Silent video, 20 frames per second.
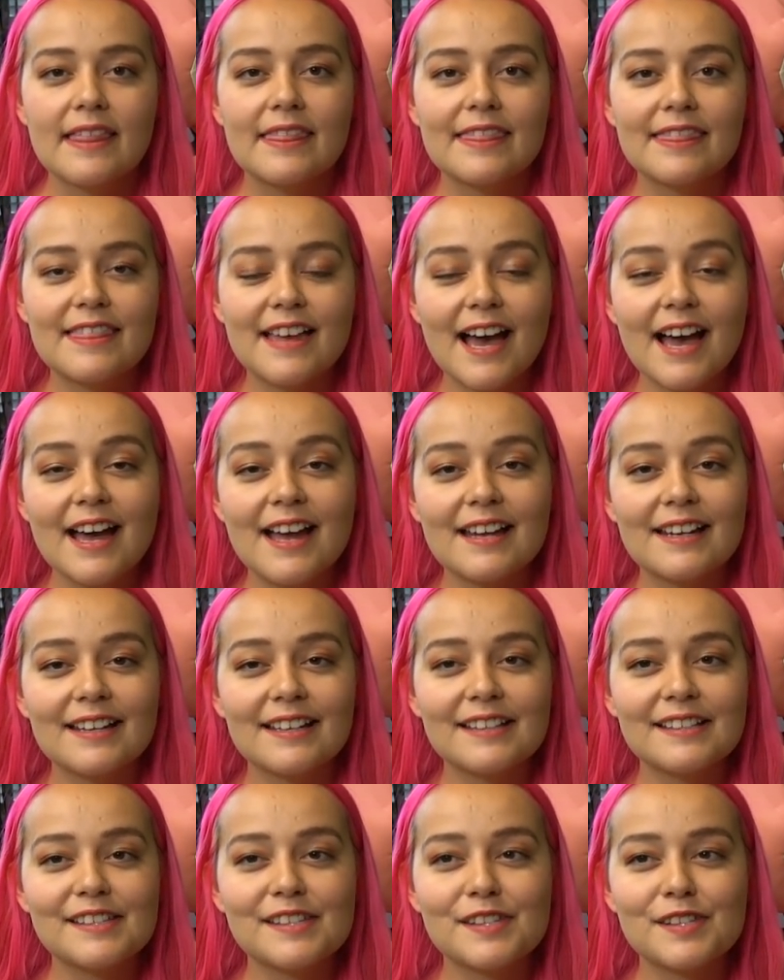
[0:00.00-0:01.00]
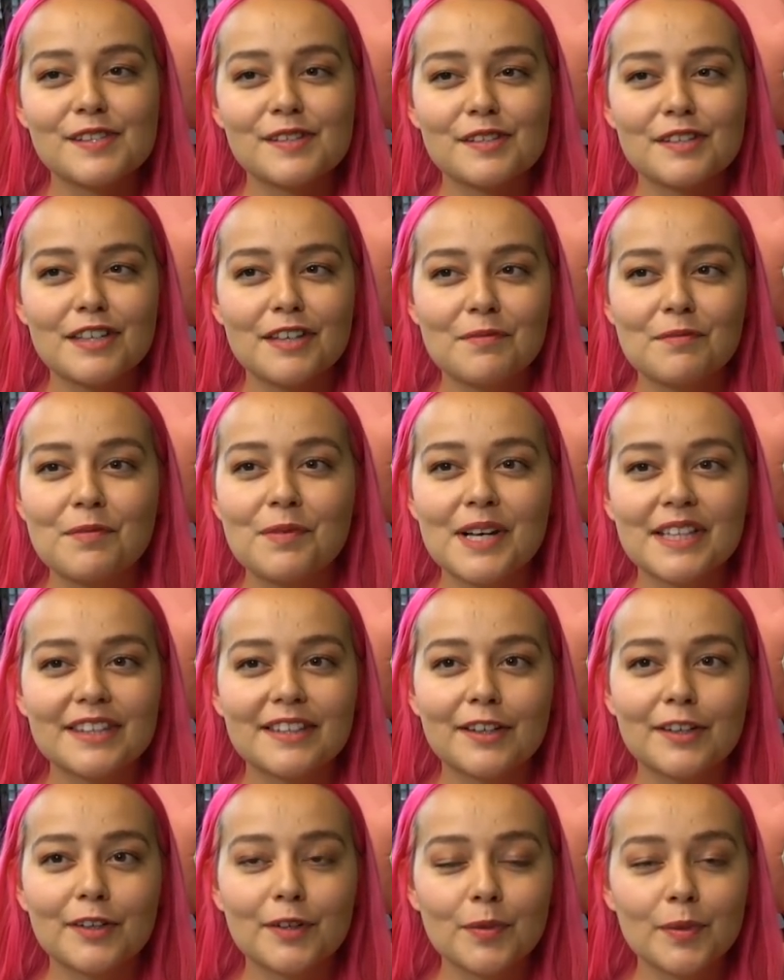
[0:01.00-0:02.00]
That is what
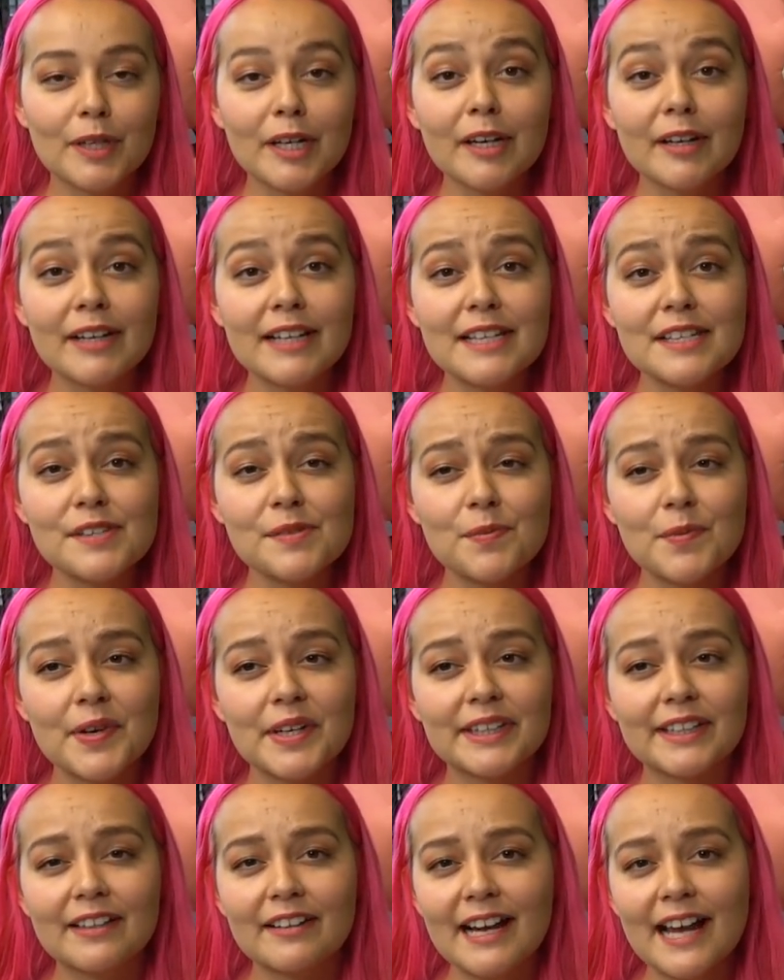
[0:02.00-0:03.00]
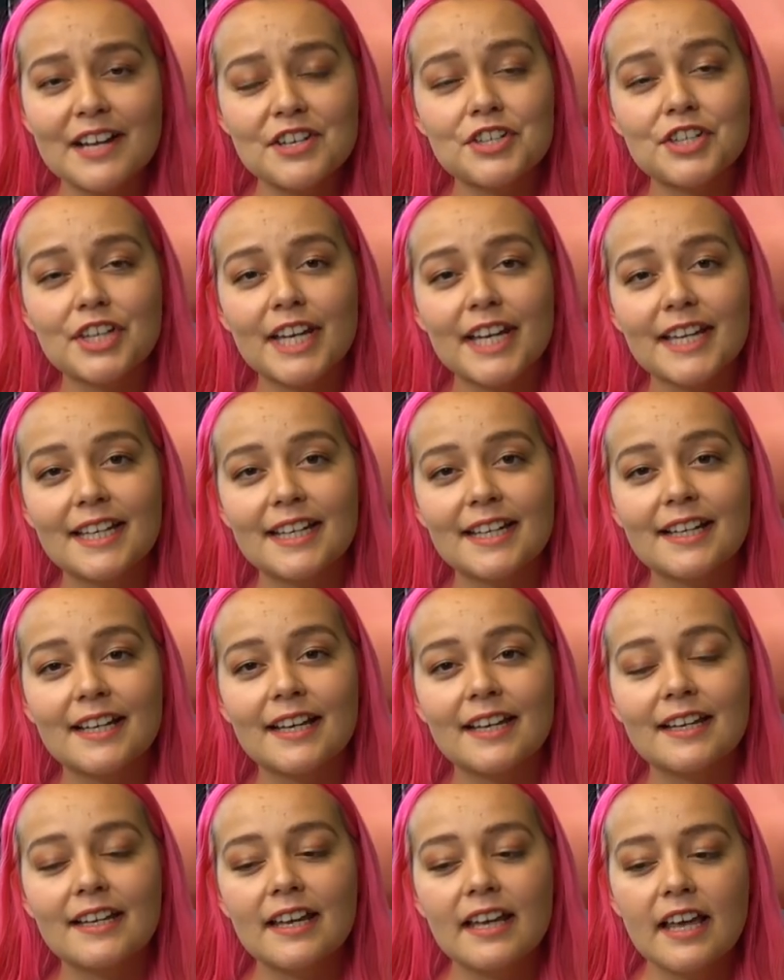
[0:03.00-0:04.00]
their career is, what they're educated in.